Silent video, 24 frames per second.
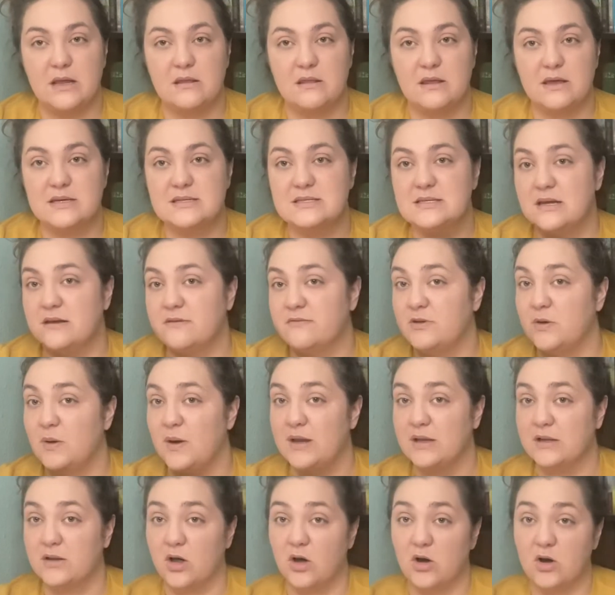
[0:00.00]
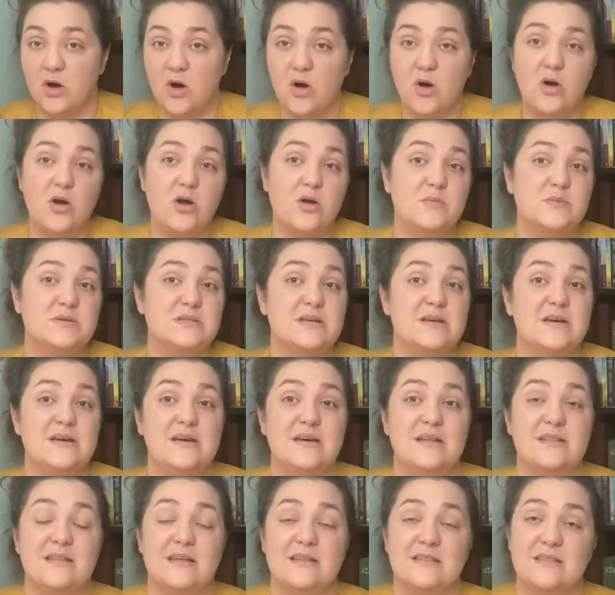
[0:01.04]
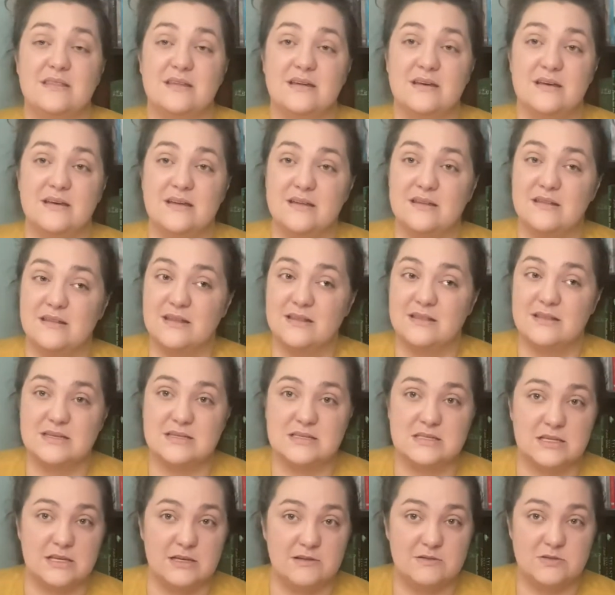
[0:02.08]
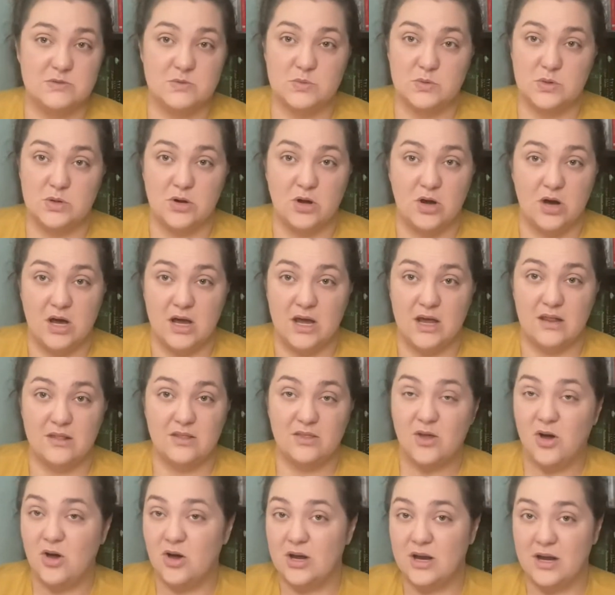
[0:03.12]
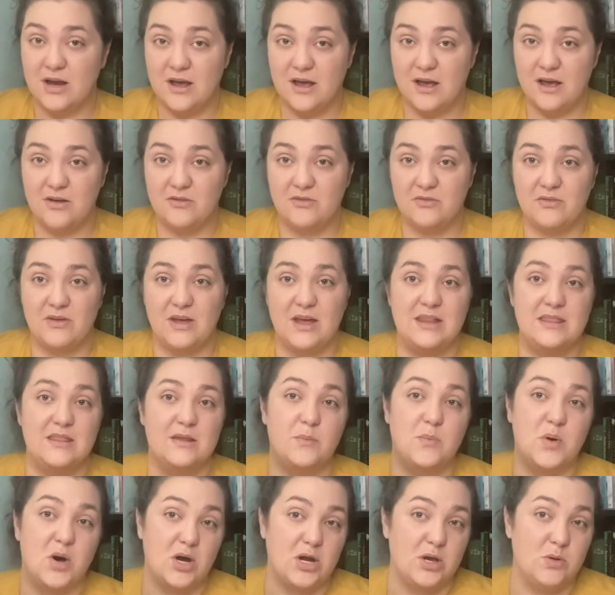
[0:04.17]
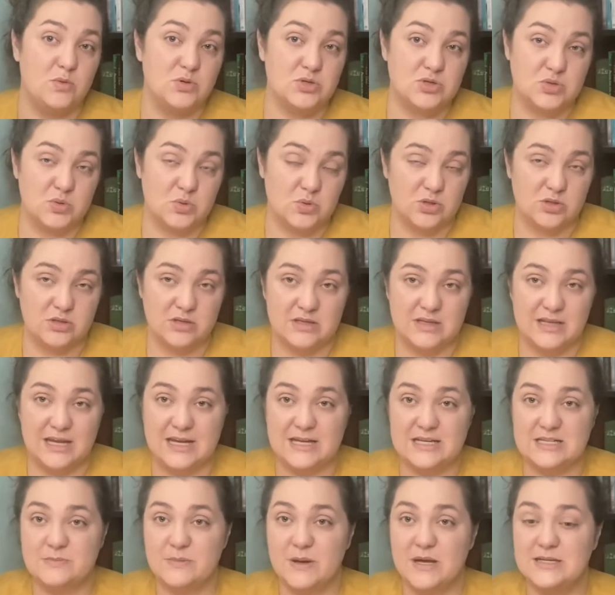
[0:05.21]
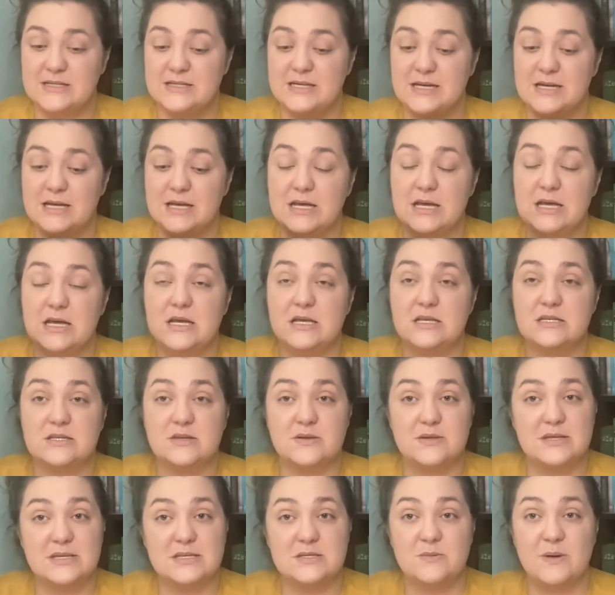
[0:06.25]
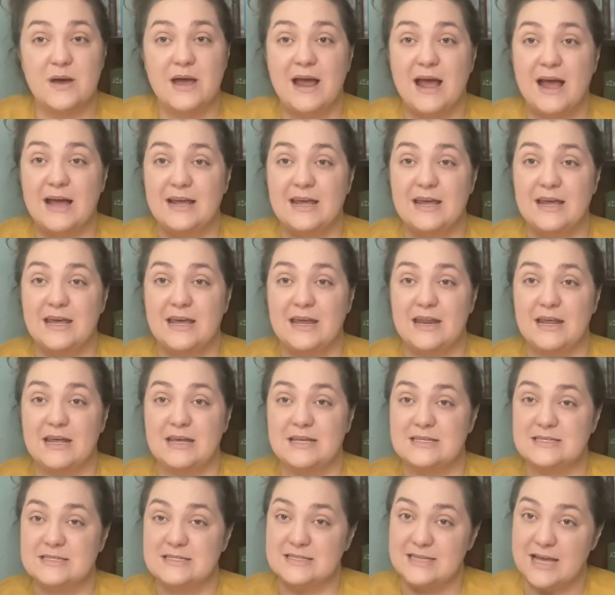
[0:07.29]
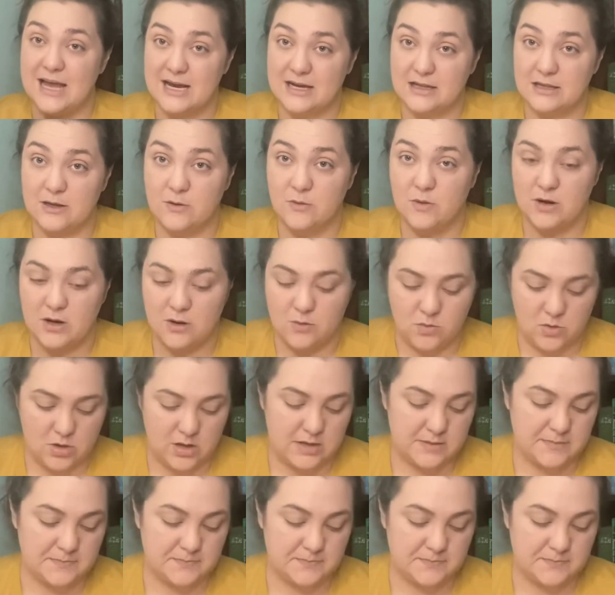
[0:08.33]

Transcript: They said if you had long arms, that the sleeves were not long enough and the body was shorter than they expected. So this way I can get exactly what I want.